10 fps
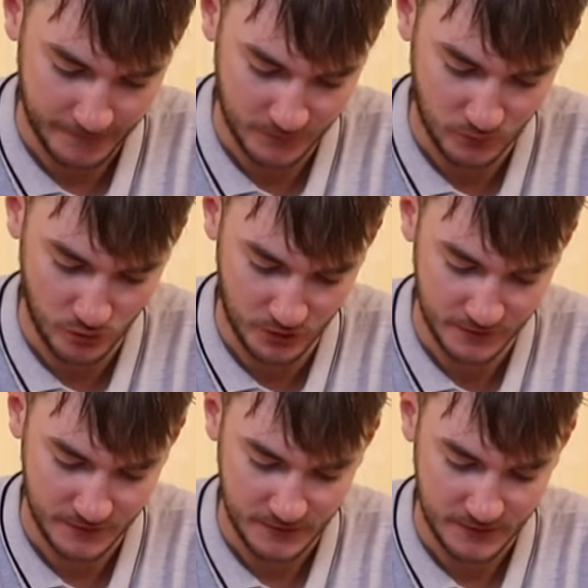That's one.
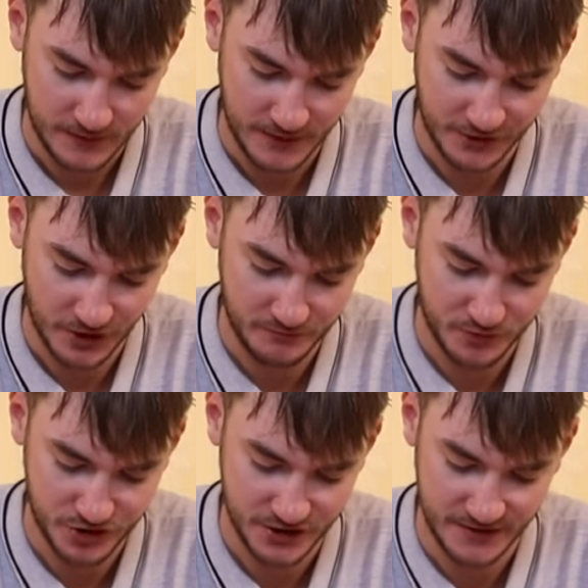And I don't
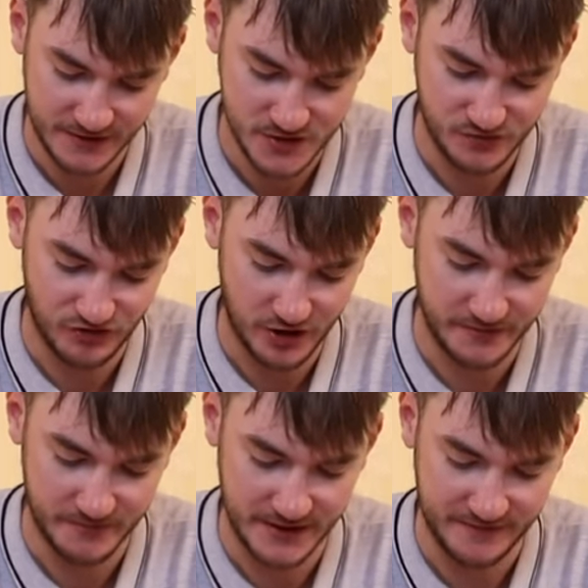push it this
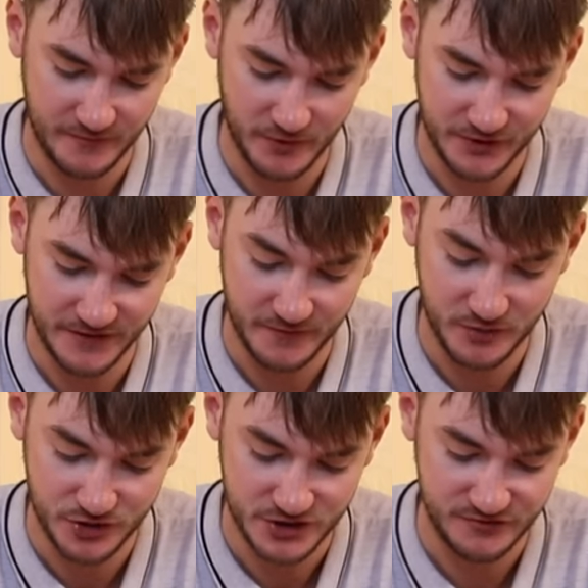right beneath the body. If you
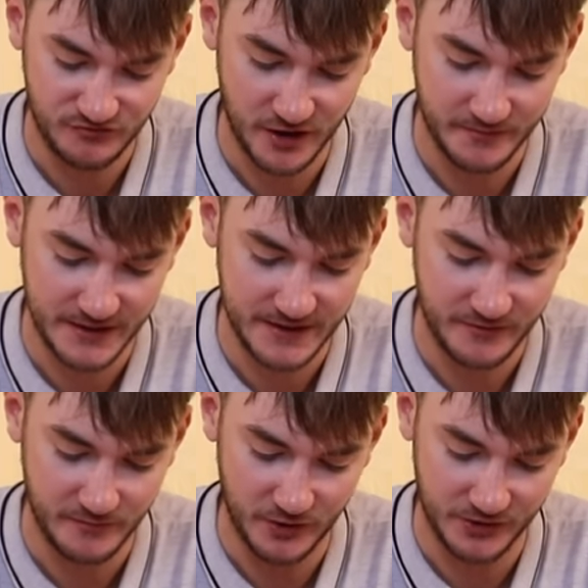push this right beneath
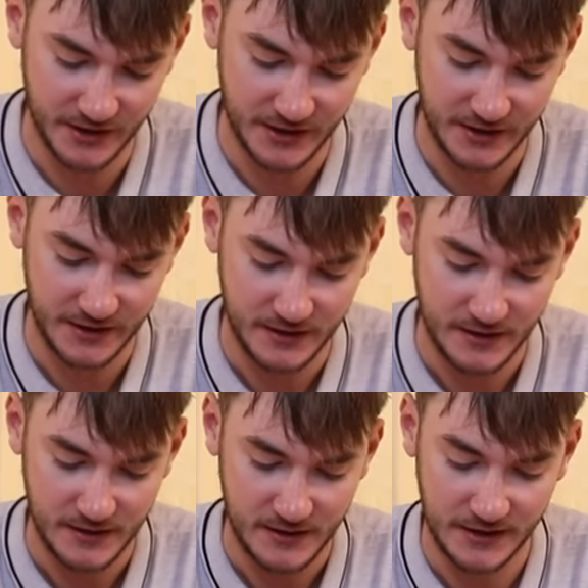the body,
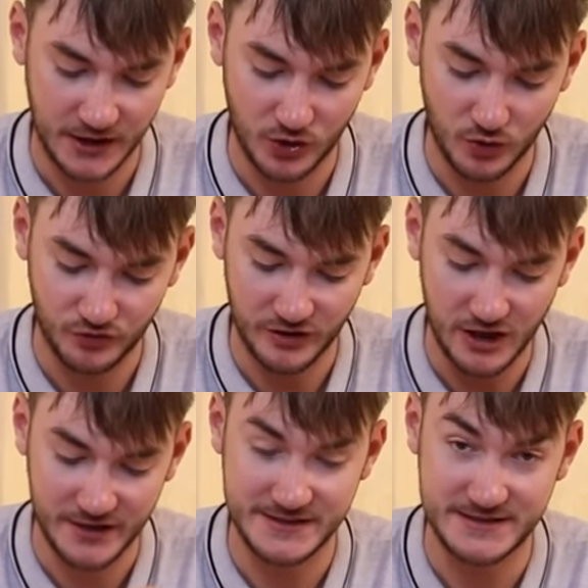it can cause the
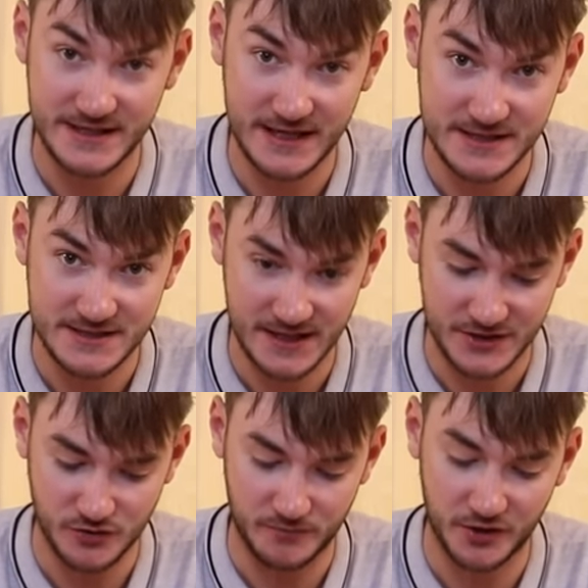line to dig into the
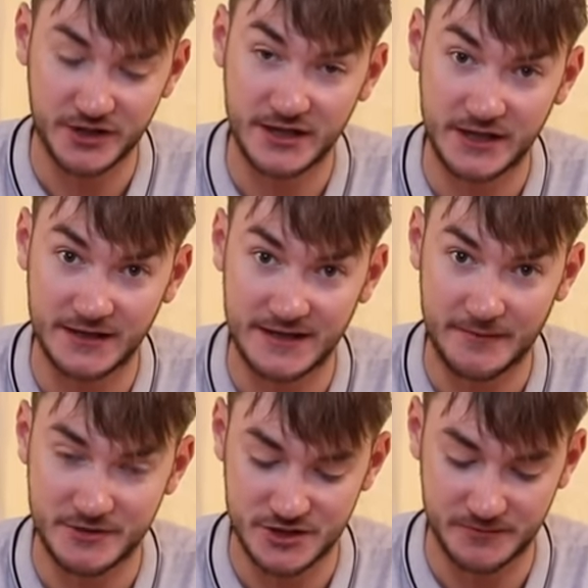actual body and you can
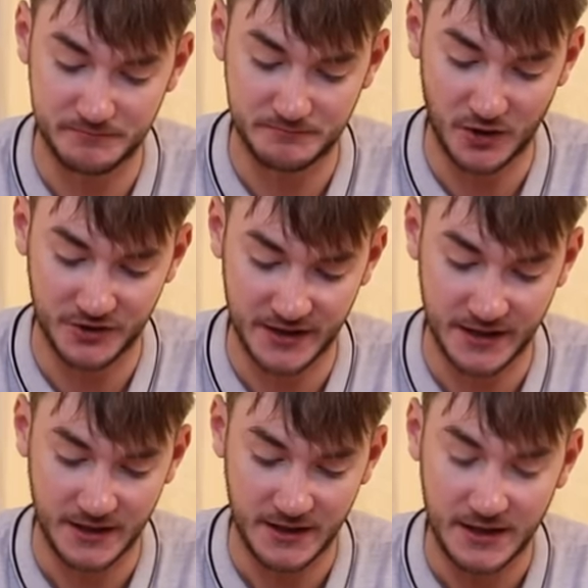damage the body
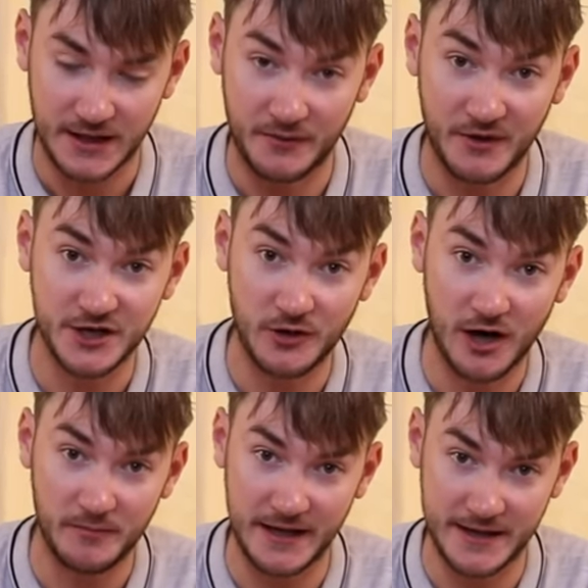and when you
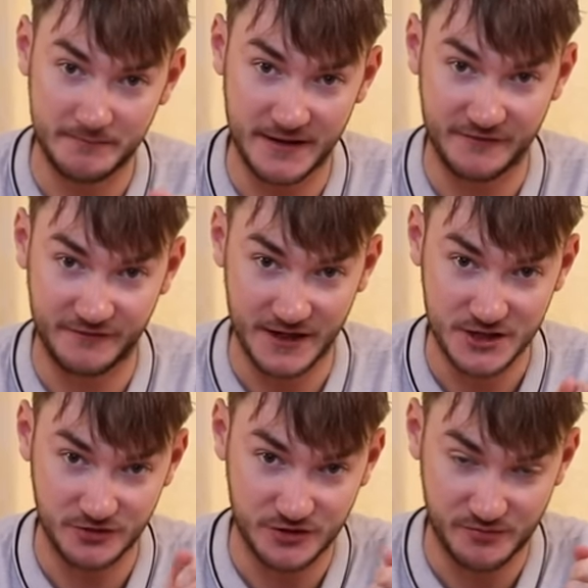are playing big
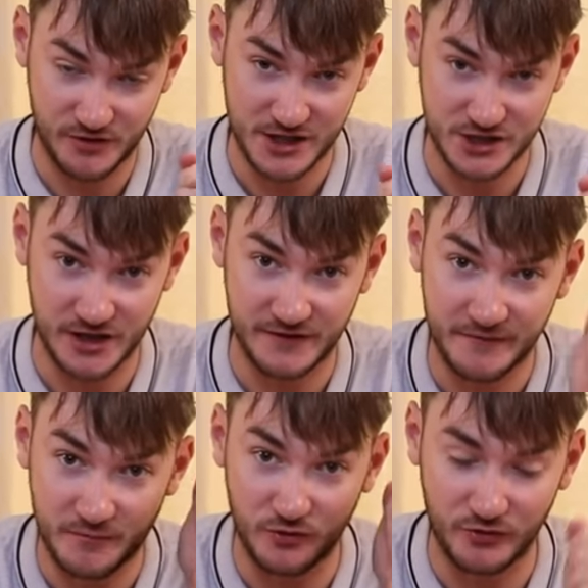fish under pressure, if
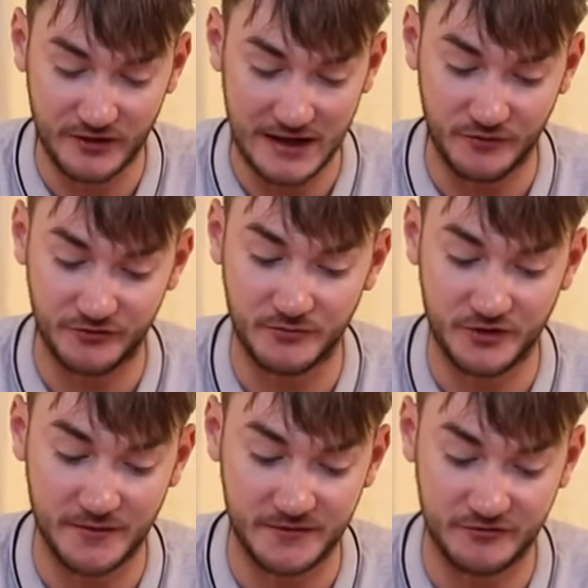it pulls out,
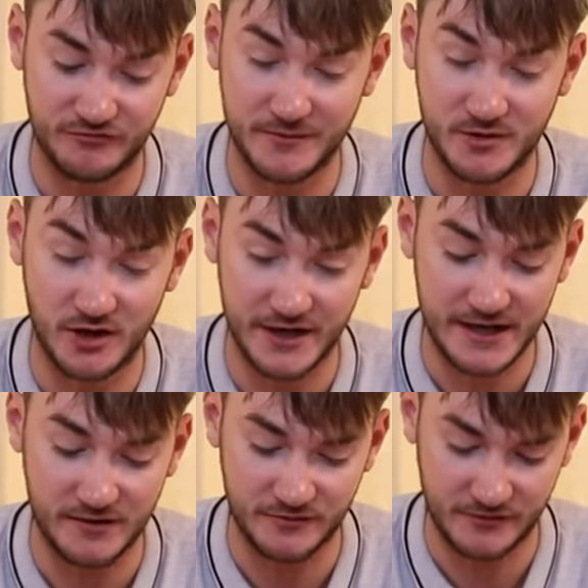sometimes you can rip your eye out.